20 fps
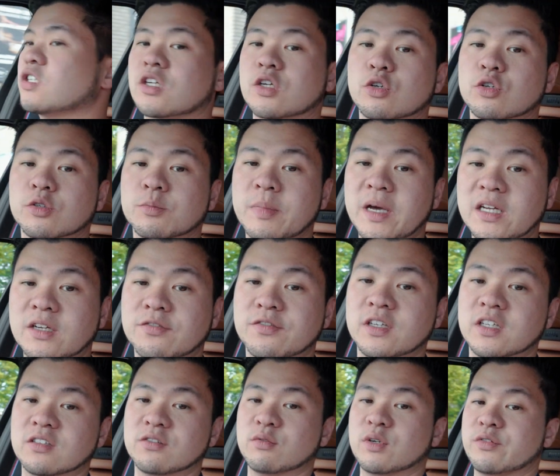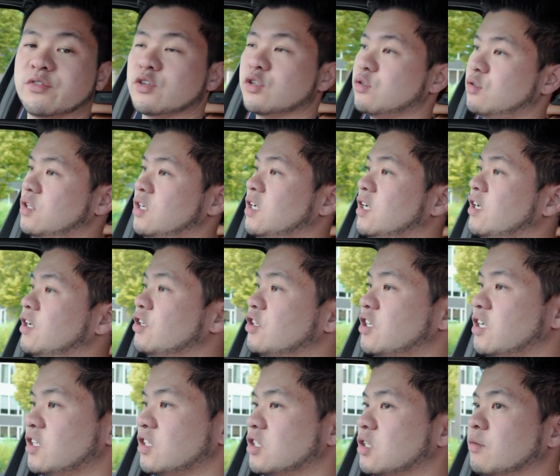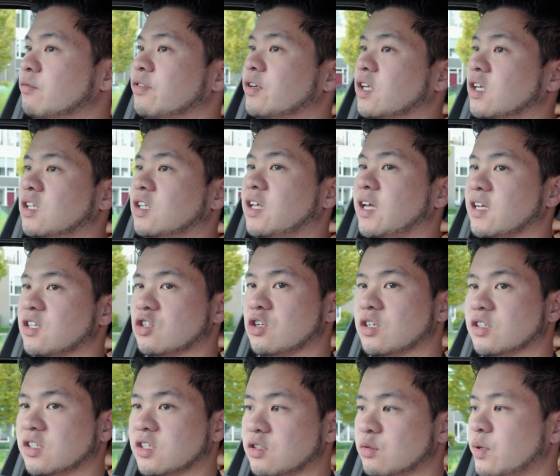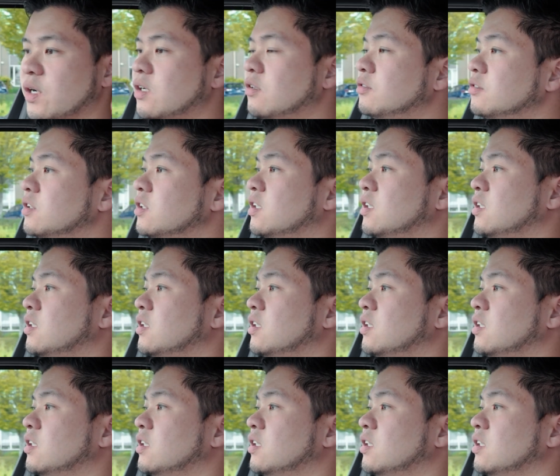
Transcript: good benefit if you change something in the exhaust as well.